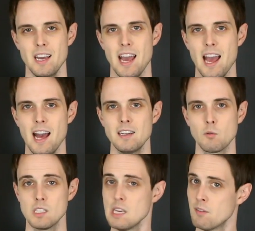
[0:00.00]
And
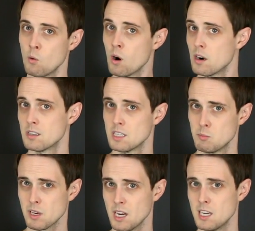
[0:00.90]
what's even worse is
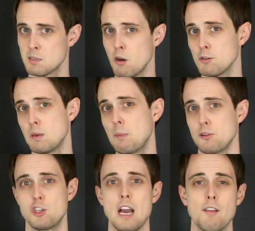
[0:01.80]
because most
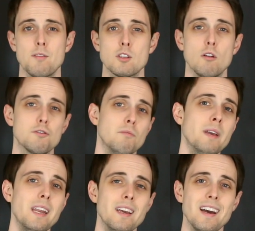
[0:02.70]
people check their social
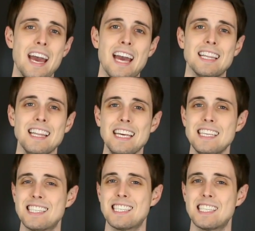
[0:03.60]
media at
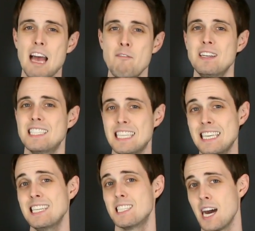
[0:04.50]
least
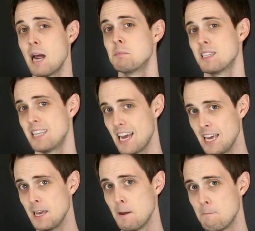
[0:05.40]
17 times a
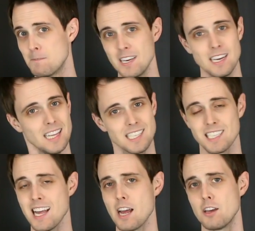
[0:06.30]
day, this
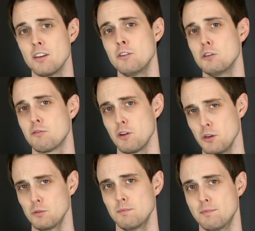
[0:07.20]
is not good news for
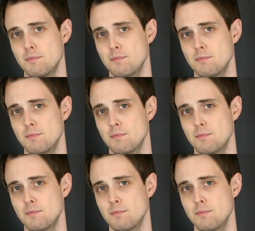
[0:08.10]
you.